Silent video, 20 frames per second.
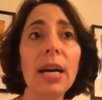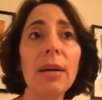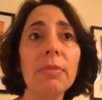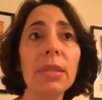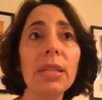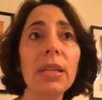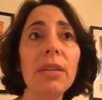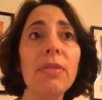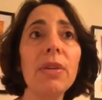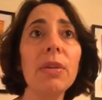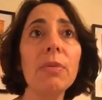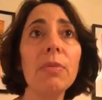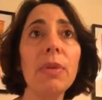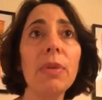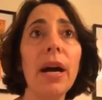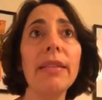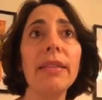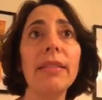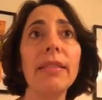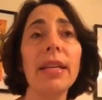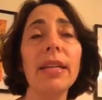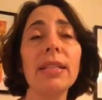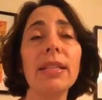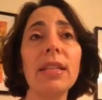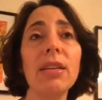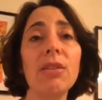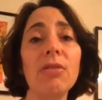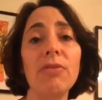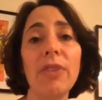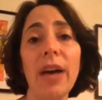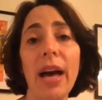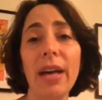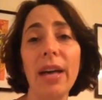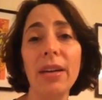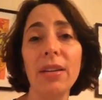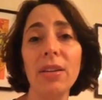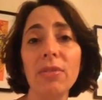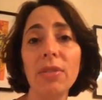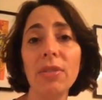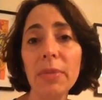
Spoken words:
living by the things that you value.